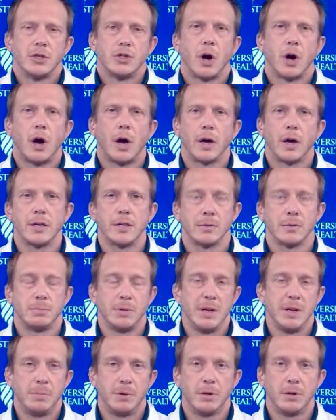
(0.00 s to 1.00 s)
talking to
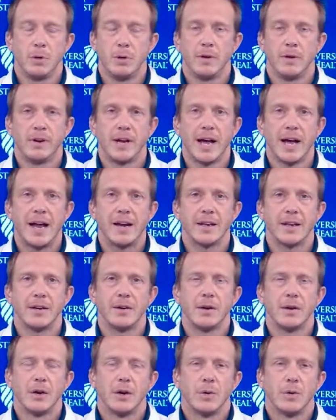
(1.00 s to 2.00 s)
people who have gotten
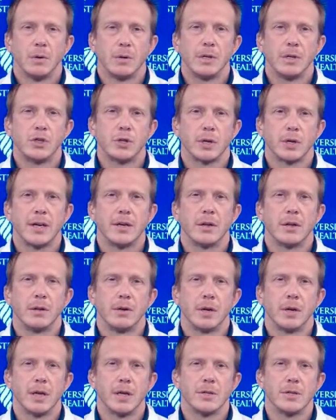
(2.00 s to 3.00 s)
it, really trying to
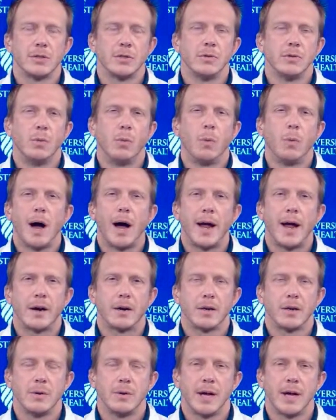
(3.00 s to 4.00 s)
look into why
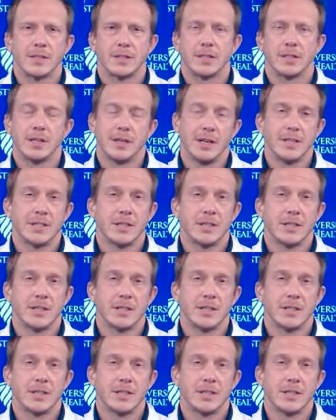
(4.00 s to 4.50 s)
are you hesitant?